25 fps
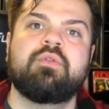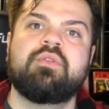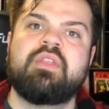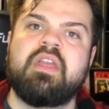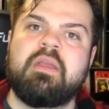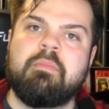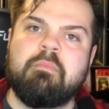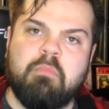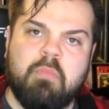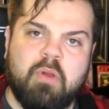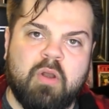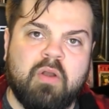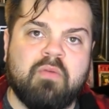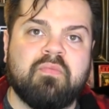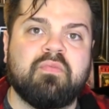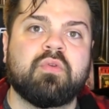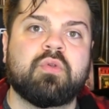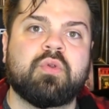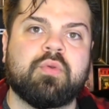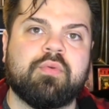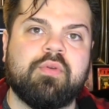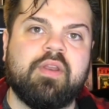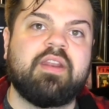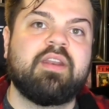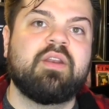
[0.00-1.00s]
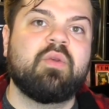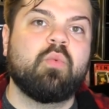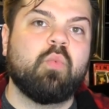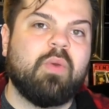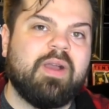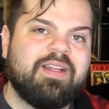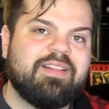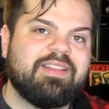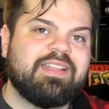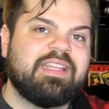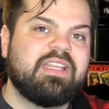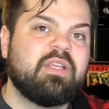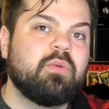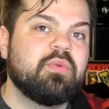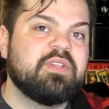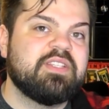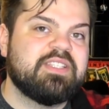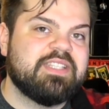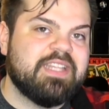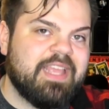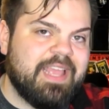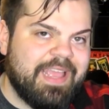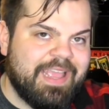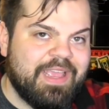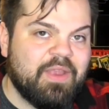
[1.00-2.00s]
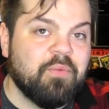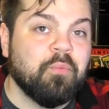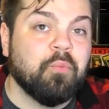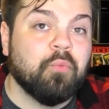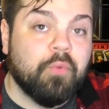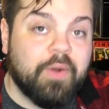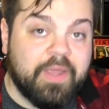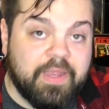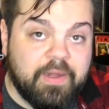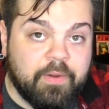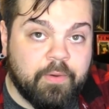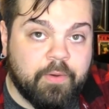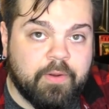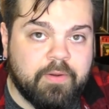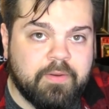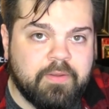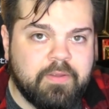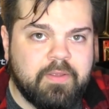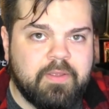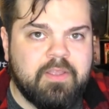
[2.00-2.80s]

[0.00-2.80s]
that Marvel created while he was the head writer.